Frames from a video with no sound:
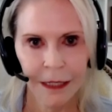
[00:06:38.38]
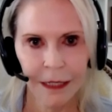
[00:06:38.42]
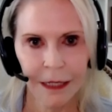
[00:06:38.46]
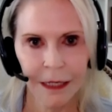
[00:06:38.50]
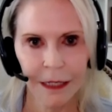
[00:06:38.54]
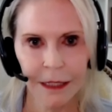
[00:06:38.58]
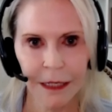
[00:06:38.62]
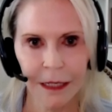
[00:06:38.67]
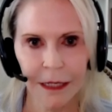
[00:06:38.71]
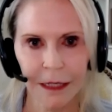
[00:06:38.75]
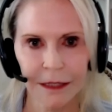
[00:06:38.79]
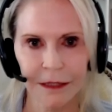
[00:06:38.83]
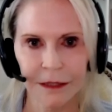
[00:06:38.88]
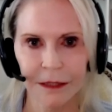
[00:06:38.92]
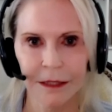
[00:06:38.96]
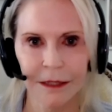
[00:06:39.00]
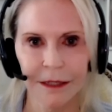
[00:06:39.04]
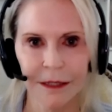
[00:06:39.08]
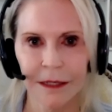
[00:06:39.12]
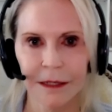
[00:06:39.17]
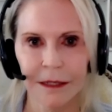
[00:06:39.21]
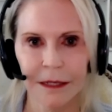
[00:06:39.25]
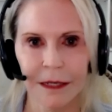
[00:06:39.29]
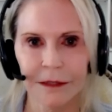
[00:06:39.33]
uh,
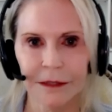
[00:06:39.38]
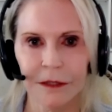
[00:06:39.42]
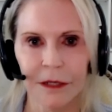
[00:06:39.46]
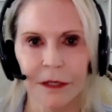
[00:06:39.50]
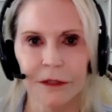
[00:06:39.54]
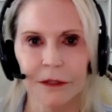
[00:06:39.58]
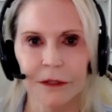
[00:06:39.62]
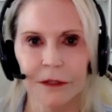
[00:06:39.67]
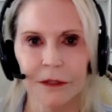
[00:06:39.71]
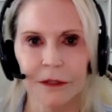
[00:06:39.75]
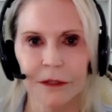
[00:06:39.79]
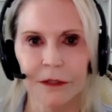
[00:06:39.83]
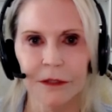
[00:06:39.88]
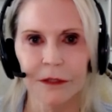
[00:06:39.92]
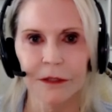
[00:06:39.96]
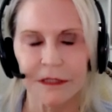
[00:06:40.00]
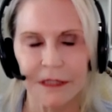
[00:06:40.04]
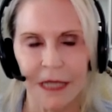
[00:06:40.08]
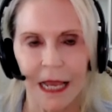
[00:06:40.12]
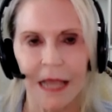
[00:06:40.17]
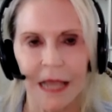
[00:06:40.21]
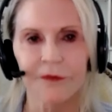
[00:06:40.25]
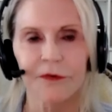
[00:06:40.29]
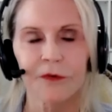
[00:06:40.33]
uh,
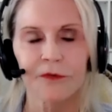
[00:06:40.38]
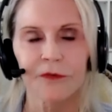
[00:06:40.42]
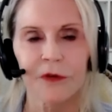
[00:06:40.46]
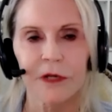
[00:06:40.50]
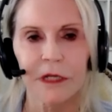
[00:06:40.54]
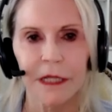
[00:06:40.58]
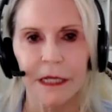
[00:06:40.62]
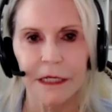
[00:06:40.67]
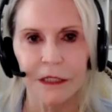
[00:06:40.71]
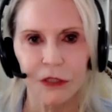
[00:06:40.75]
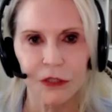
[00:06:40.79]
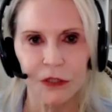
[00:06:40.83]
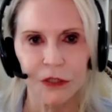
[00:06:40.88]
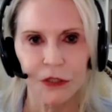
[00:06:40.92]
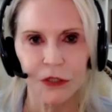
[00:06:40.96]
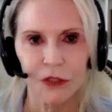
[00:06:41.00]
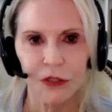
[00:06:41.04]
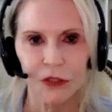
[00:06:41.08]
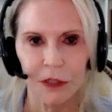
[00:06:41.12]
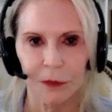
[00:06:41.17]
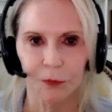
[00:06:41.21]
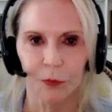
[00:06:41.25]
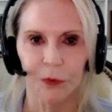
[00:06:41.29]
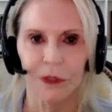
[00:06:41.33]
to save a
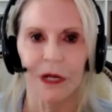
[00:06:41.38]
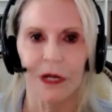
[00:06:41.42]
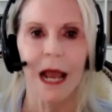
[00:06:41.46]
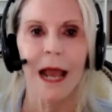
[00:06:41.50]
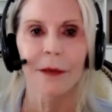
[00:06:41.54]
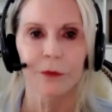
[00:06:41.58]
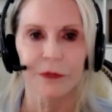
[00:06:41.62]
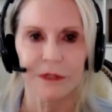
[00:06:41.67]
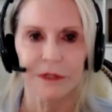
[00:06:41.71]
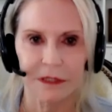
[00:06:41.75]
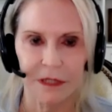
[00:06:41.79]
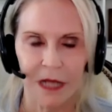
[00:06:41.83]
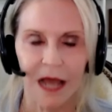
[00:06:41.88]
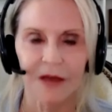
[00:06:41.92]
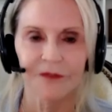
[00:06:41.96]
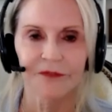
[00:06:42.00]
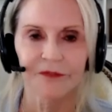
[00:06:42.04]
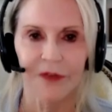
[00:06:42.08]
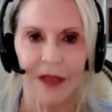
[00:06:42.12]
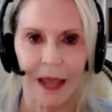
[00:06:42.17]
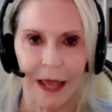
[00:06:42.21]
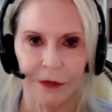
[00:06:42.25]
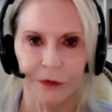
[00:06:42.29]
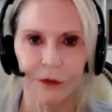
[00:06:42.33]
relationship when I was
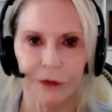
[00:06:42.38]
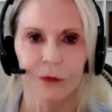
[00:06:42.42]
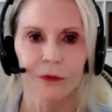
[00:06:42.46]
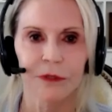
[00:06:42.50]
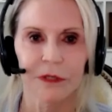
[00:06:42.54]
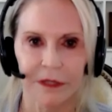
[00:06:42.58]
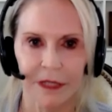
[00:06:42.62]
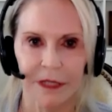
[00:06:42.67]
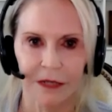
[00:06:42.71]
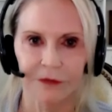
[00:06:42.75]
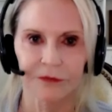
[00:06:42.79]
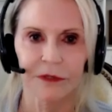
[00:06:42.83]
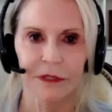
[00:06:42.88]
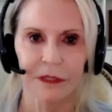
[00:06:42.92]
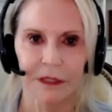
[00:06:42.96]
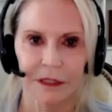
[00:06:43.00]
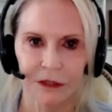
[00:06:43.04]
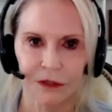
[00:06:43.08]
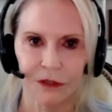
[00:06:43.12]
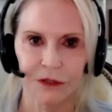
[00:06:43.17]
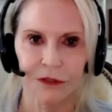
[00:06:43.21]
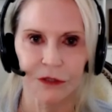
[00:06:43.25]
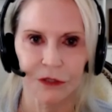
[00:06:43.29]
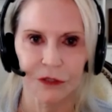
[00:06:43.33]
not valued in that
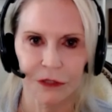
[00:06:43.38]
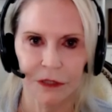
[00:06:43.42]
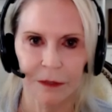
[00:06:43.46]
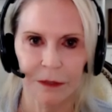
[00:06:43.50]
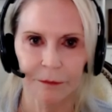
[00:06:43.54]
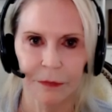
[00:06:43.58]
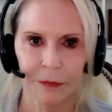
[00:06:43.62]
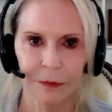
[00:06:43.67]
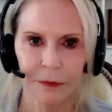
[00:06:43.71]
relationship.